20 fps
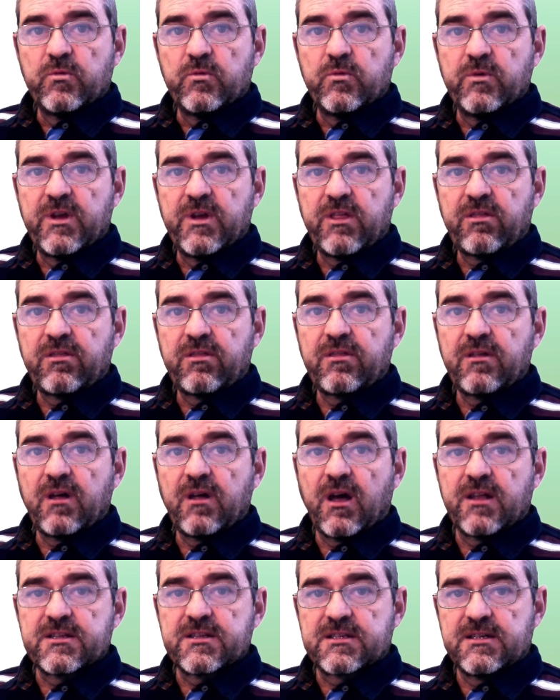with
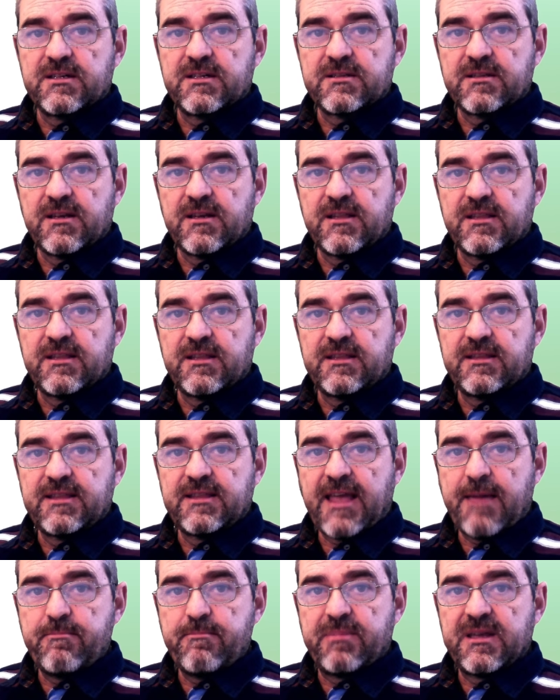uncertain
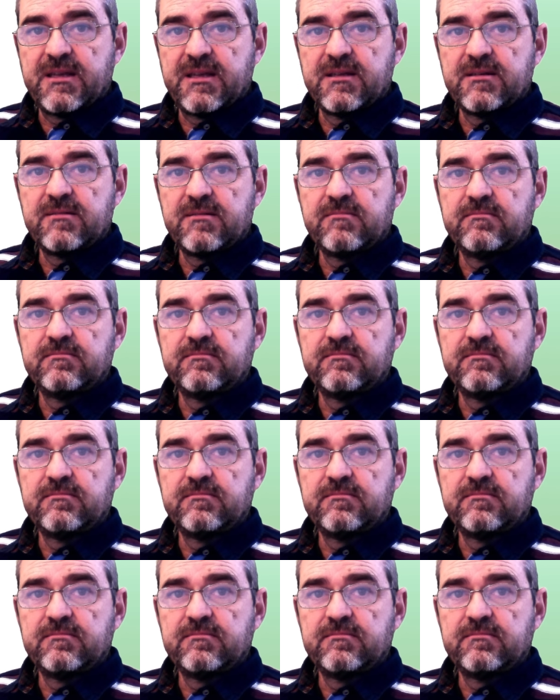damping